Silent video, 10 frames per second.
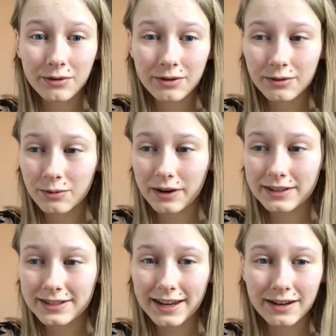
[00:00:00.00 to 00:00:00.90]
quite
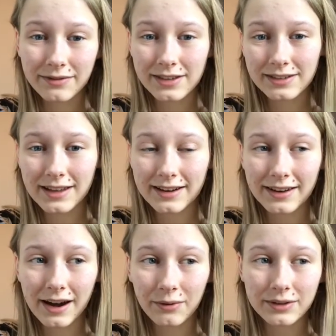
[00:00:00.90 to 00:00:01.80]
scared of this, that
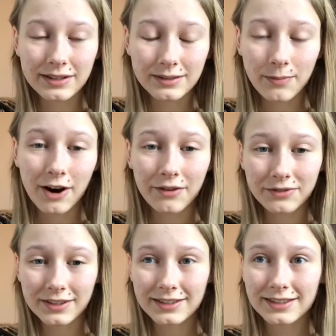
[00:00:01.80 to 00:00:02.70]
now he's part of
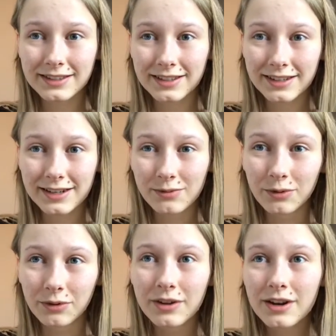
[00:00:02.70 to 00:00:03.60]
this, he will
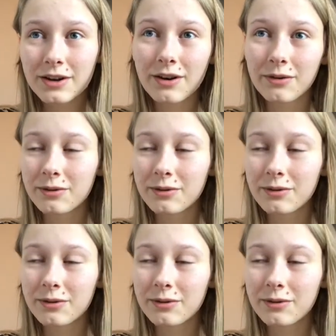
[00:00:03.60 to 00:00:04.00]
go